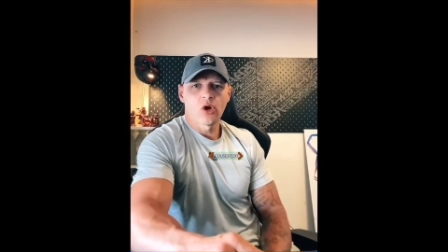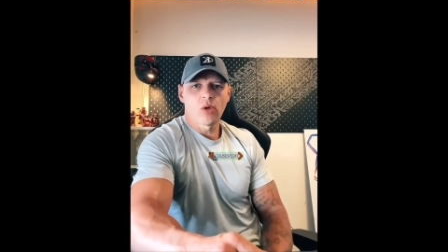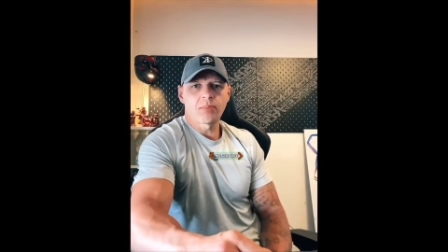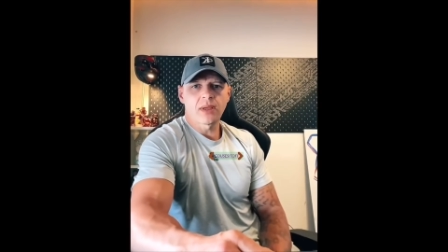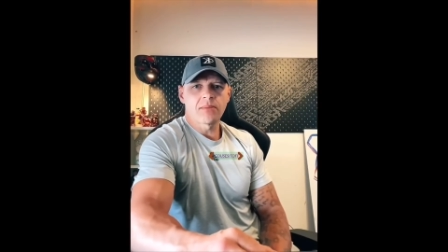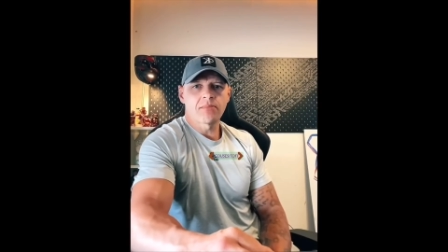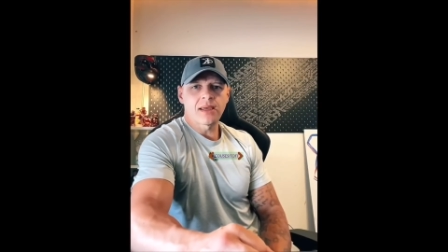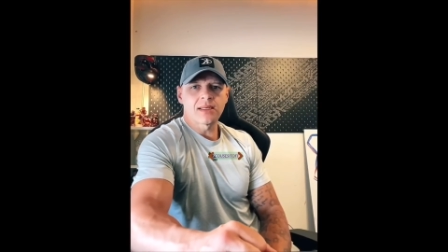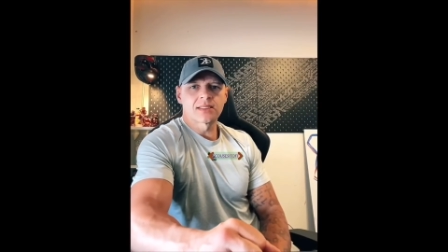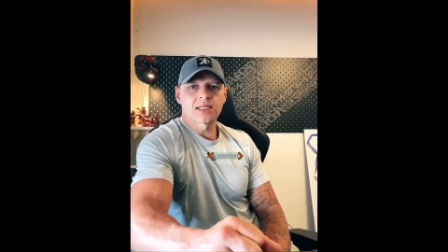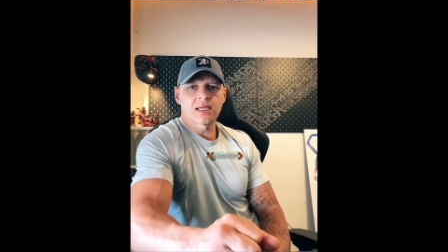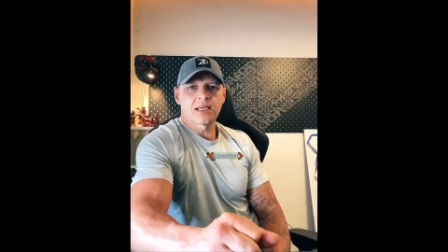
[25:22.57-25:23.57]
not being
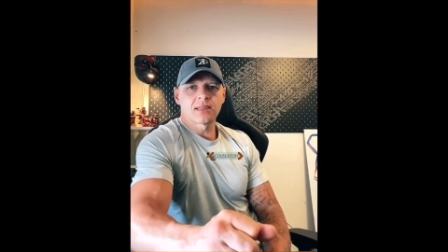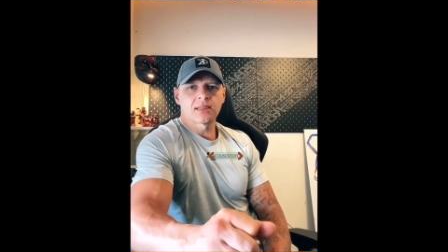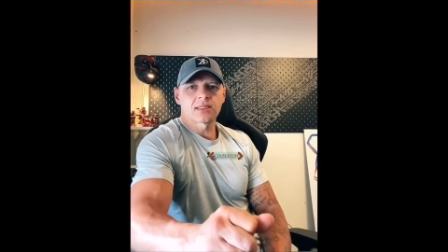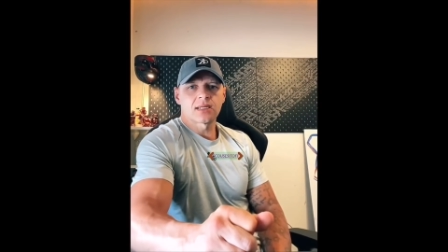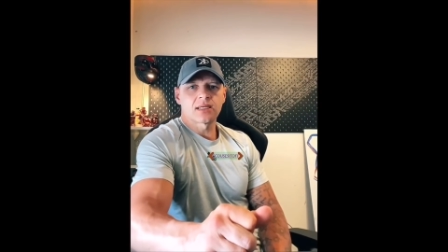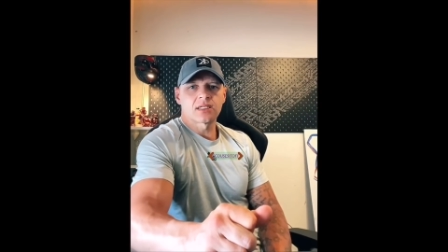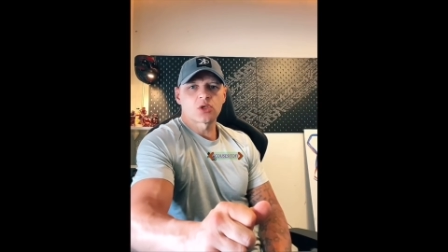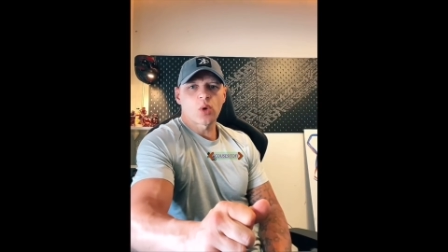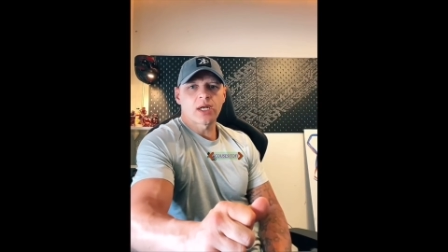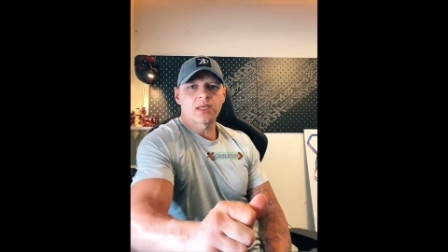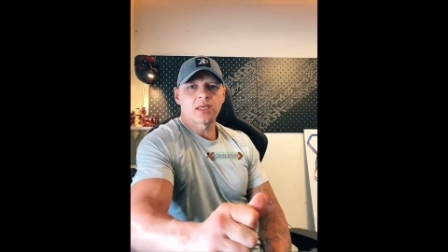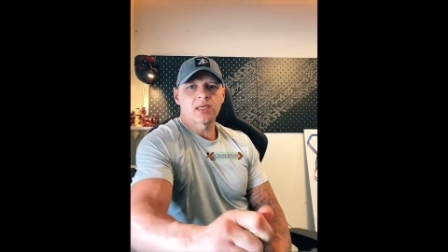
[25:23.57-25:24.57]
maintained, it's like
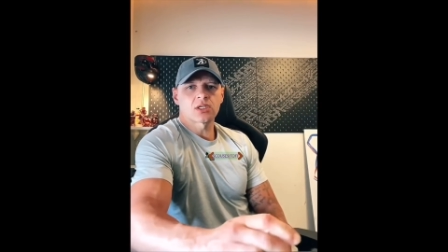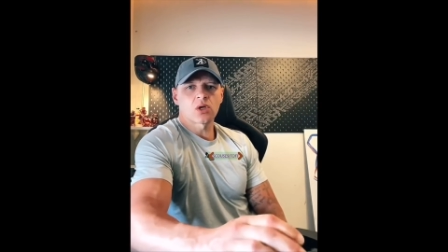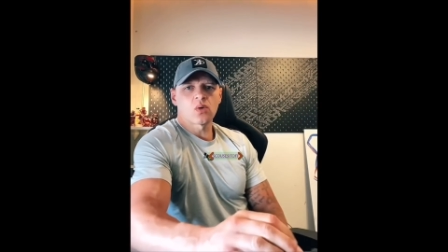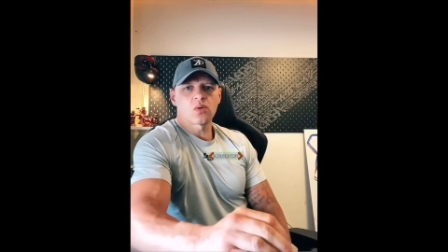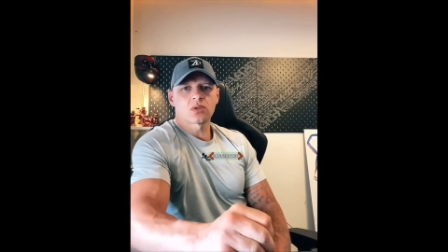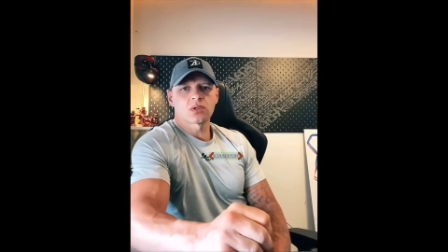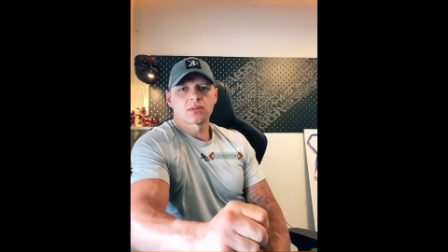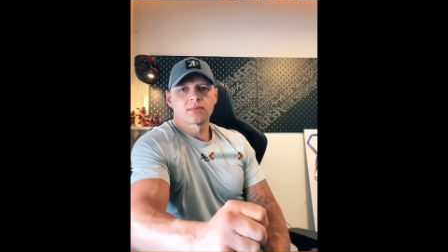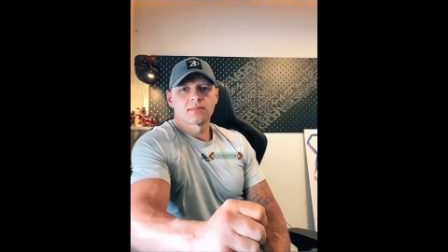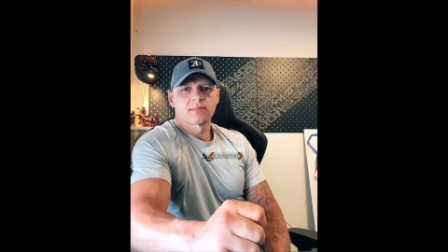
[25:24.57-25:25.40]
20 years old.